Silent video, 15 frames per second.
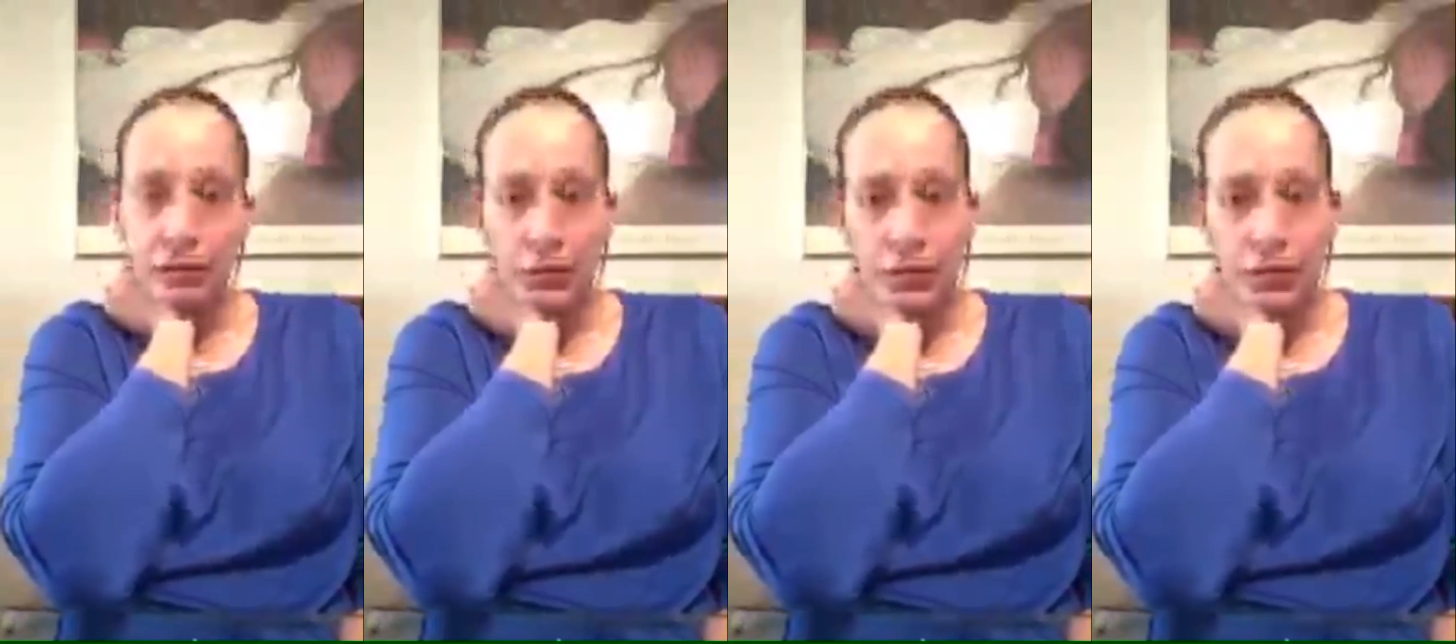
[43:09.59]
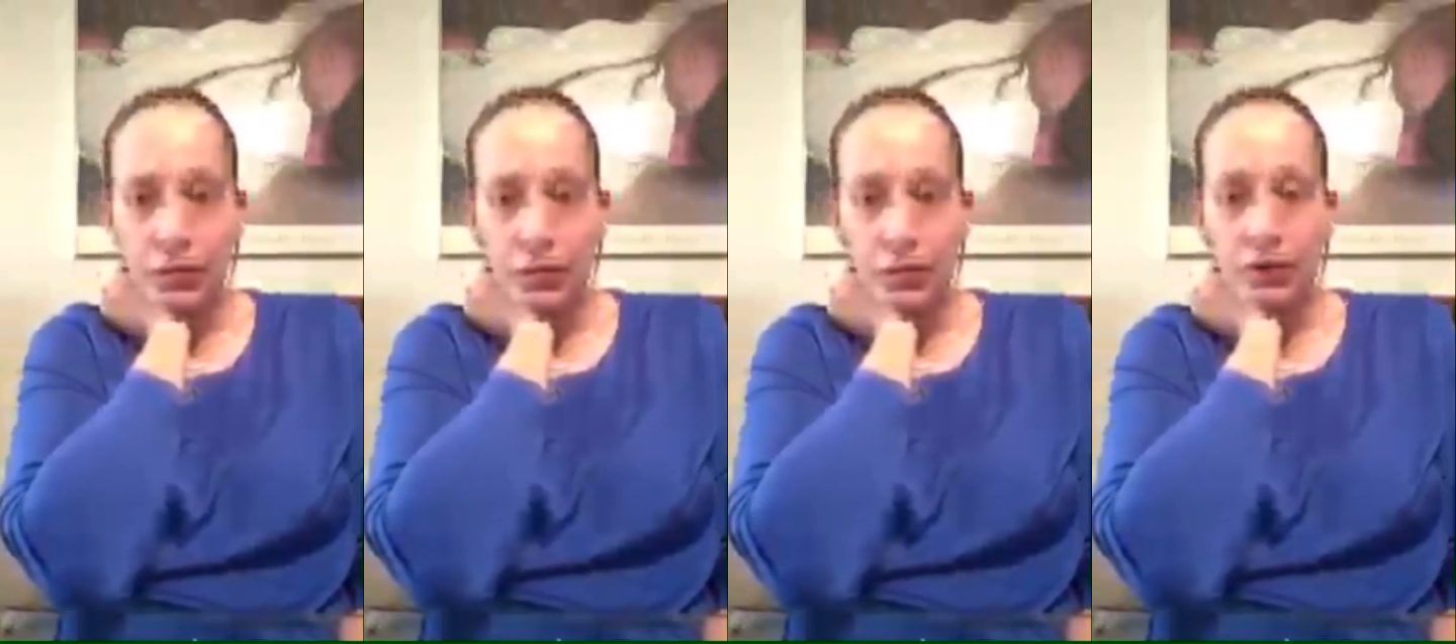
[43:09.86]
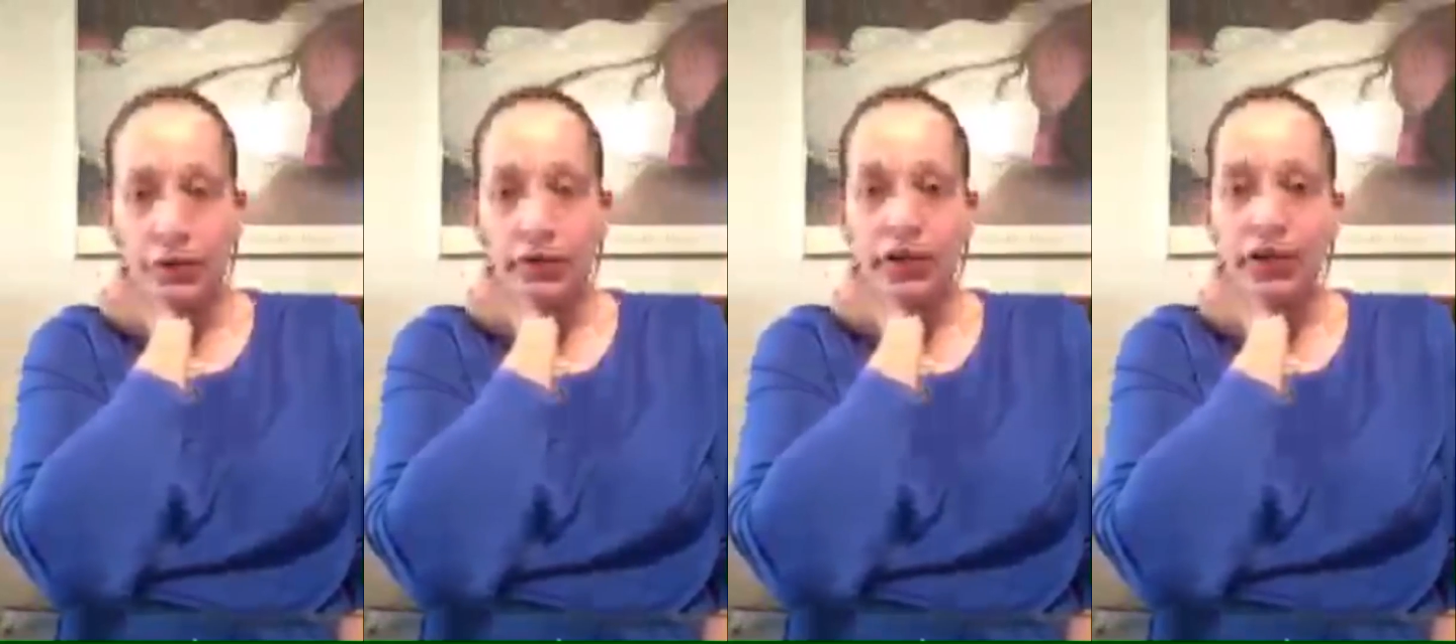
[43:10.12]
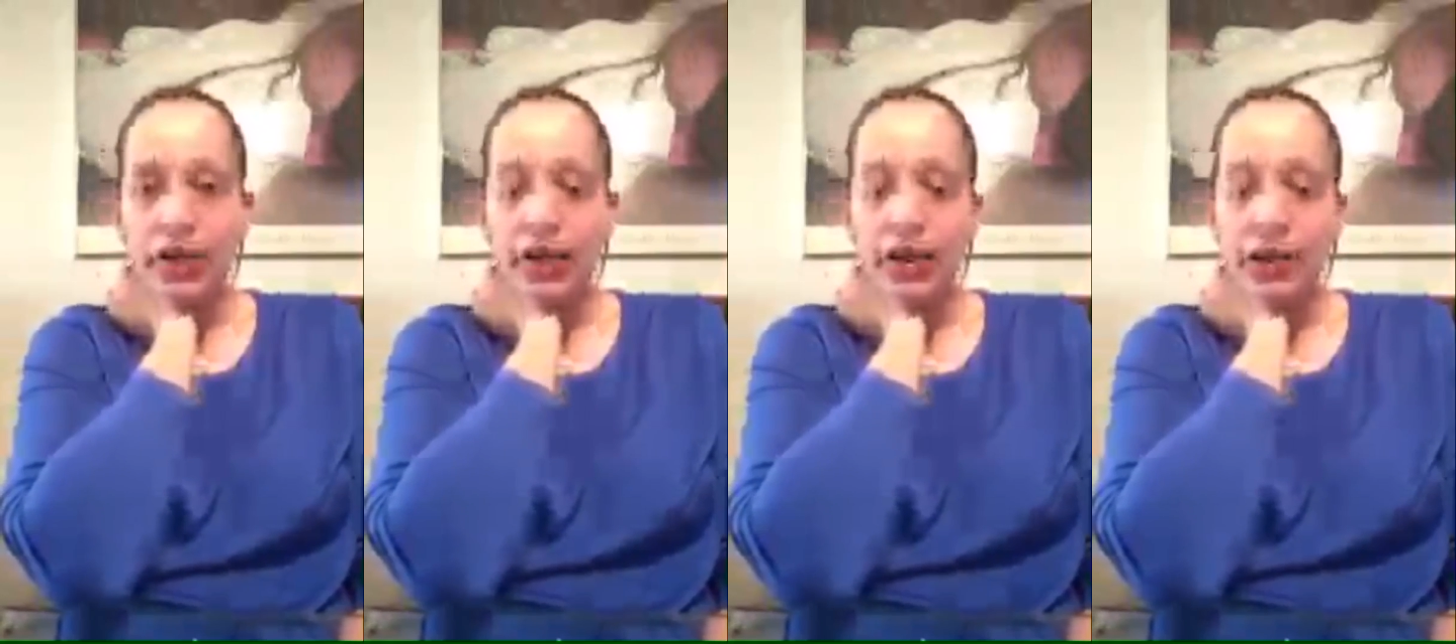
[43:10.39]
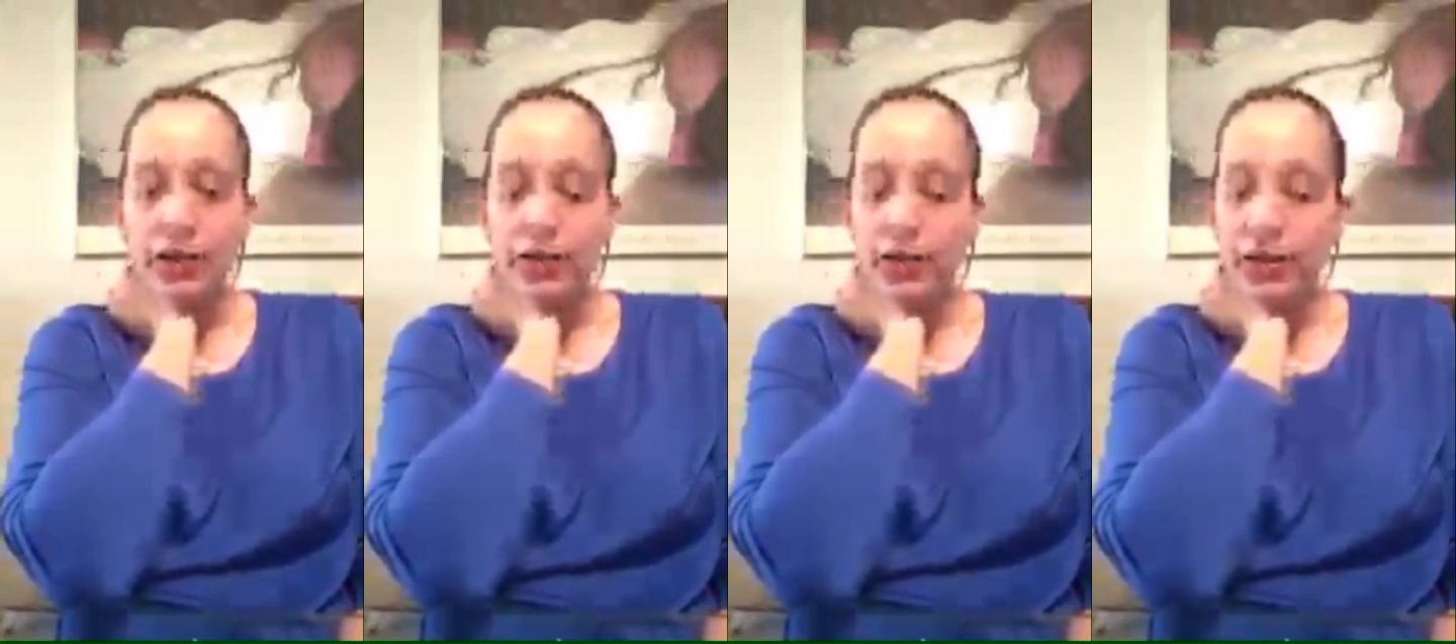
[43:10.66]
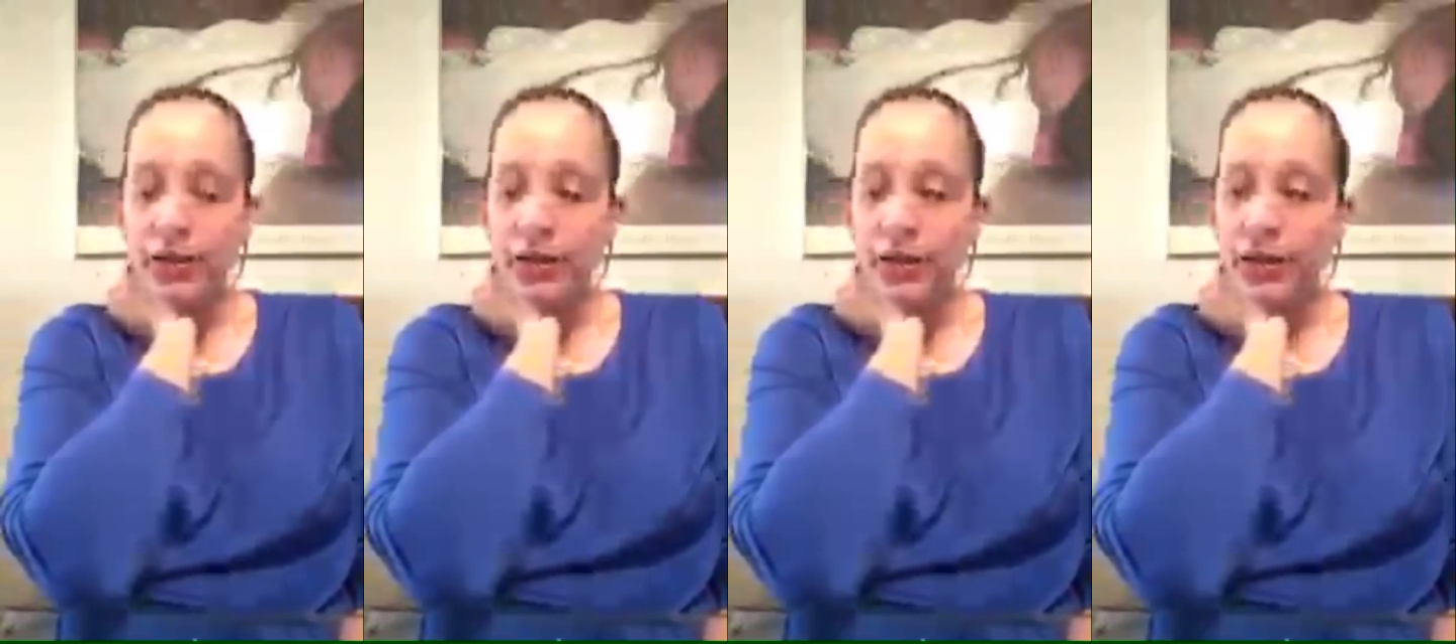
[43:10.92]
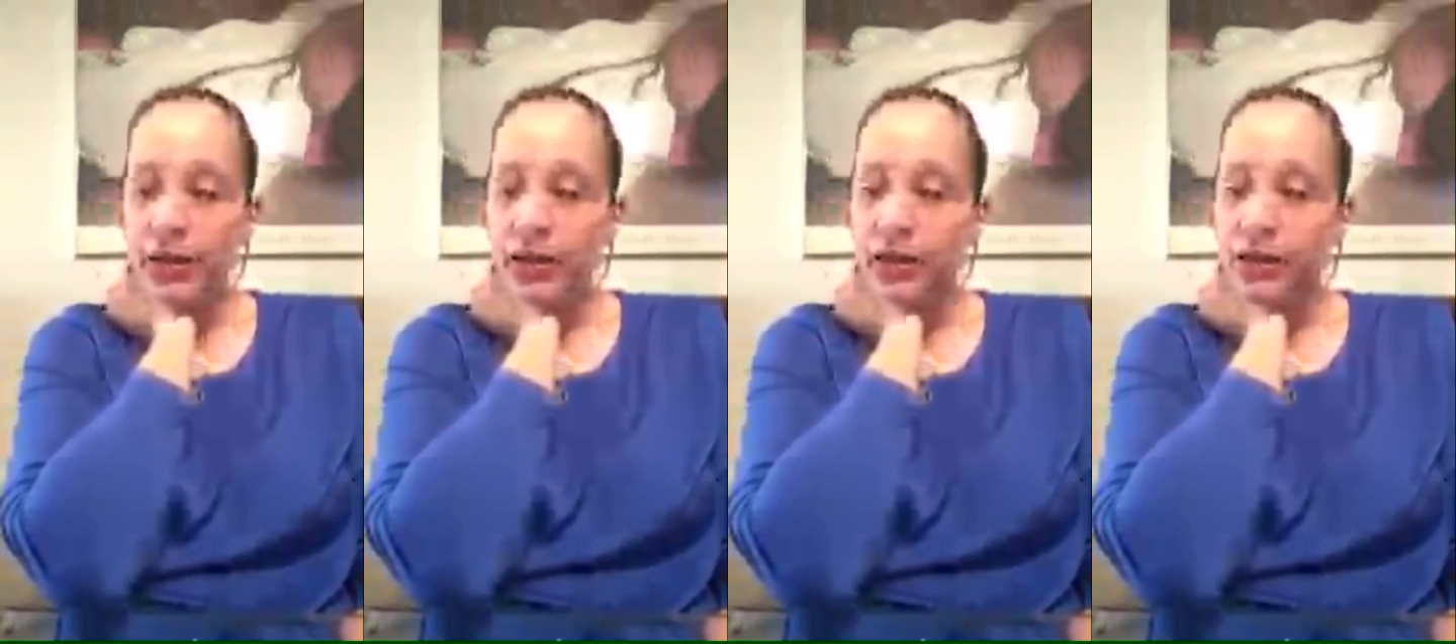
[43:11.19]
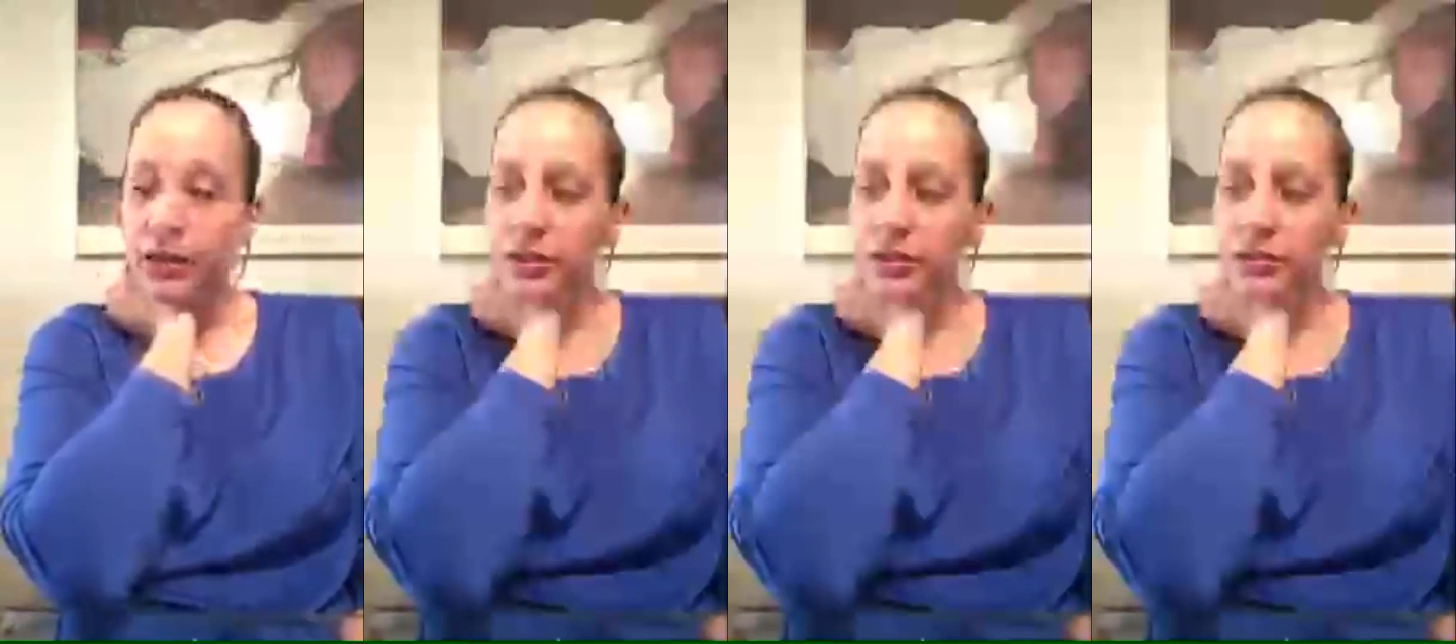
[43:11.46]
little over an hour,
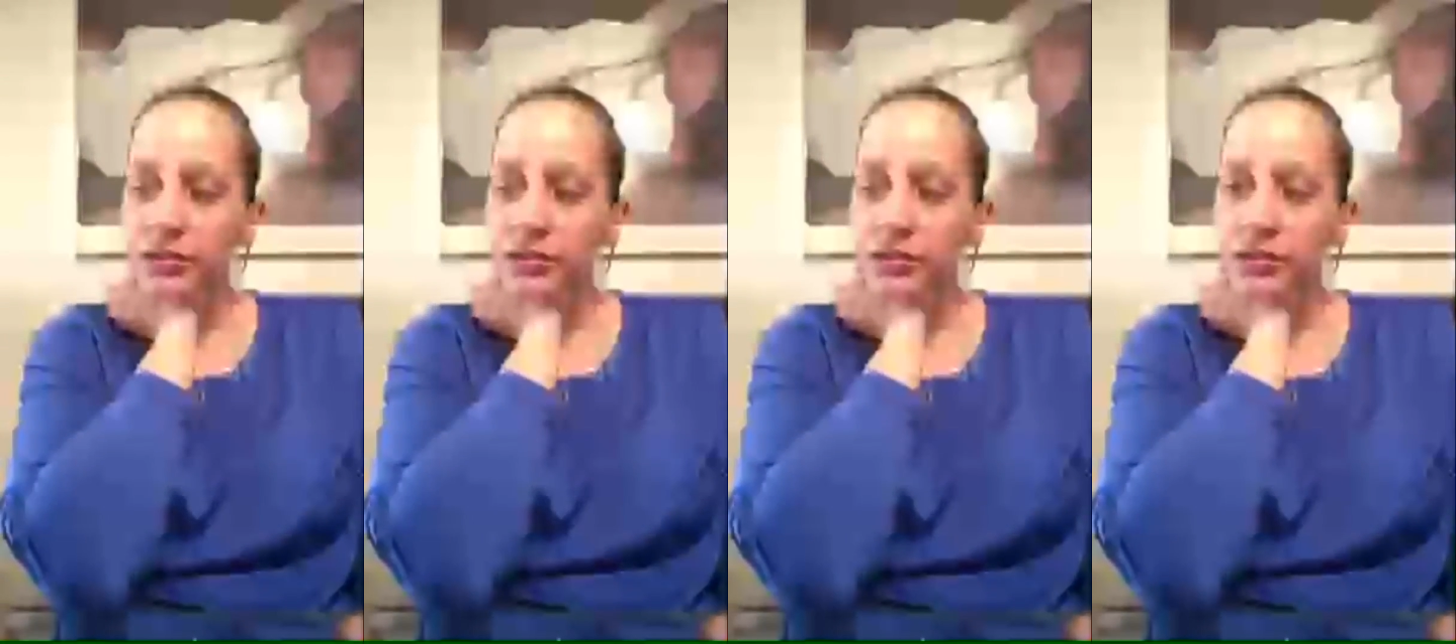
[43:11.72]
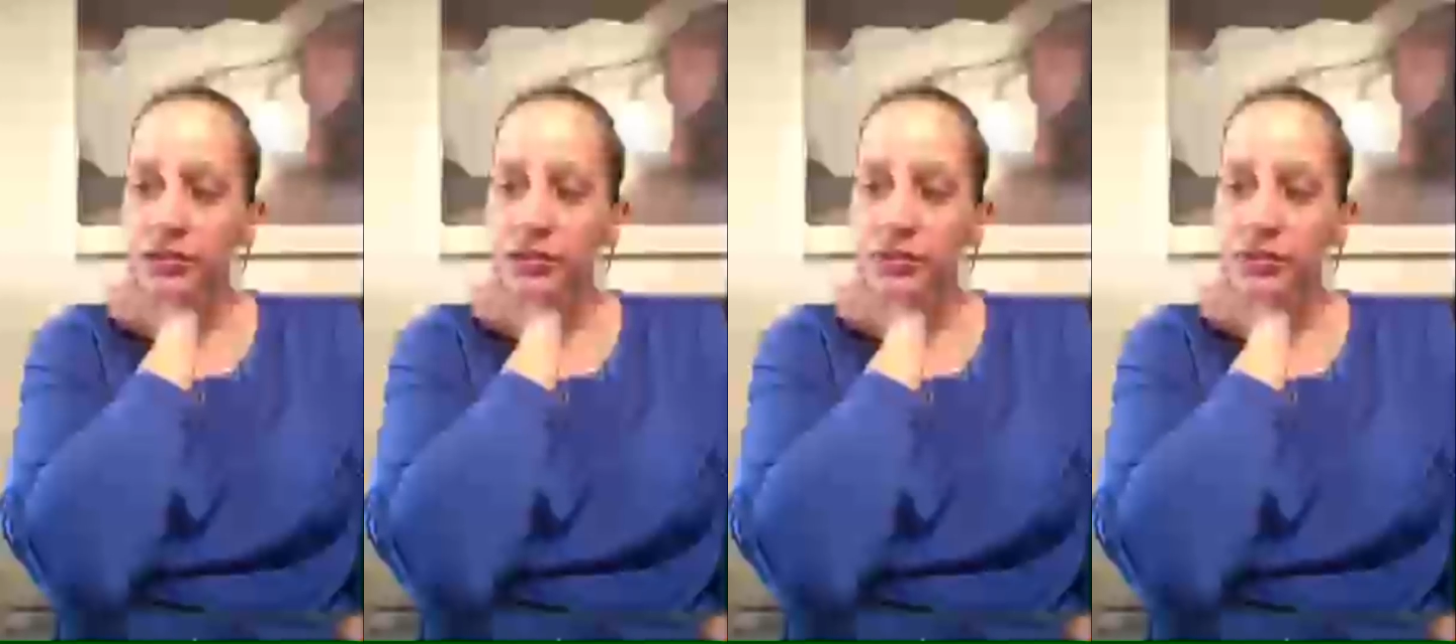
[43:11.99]
and